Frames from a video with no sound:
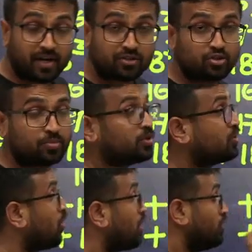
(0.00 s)
has to be
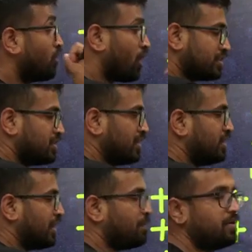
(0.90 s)
odd, not the
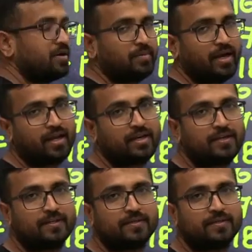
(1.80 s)
number, man.